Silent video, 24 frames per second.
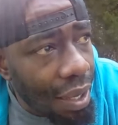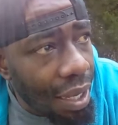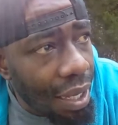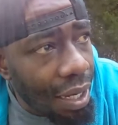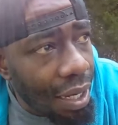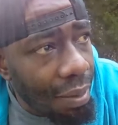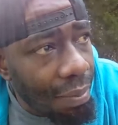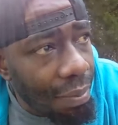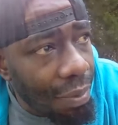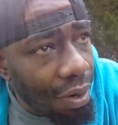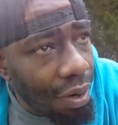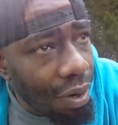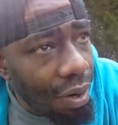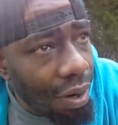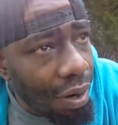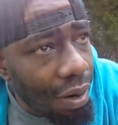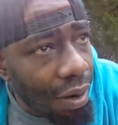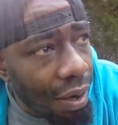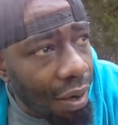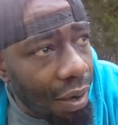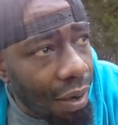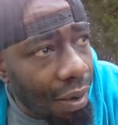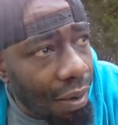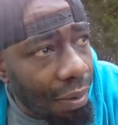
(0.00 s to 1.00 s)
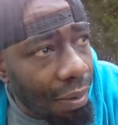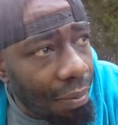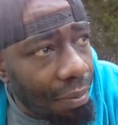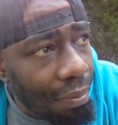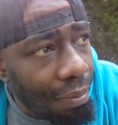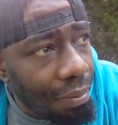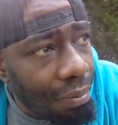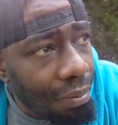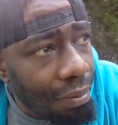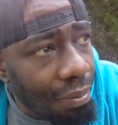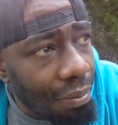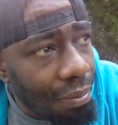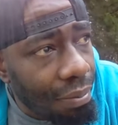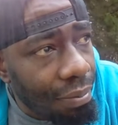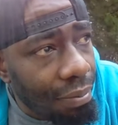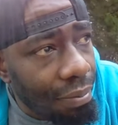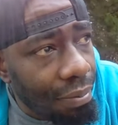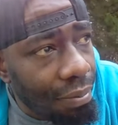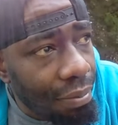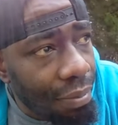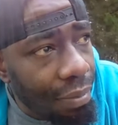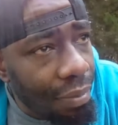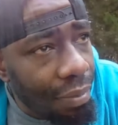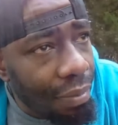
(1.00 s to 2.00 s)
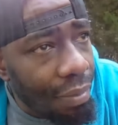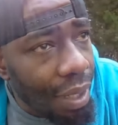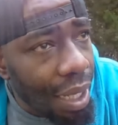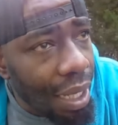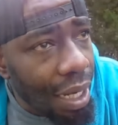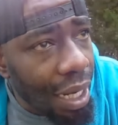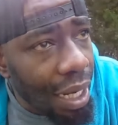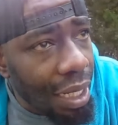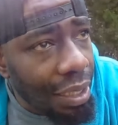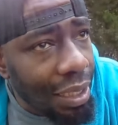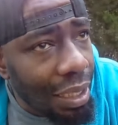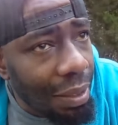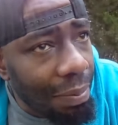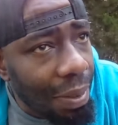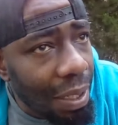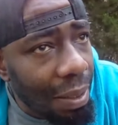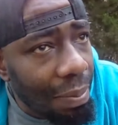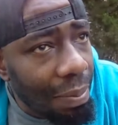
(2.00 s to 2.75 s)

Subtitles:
anymore. And I see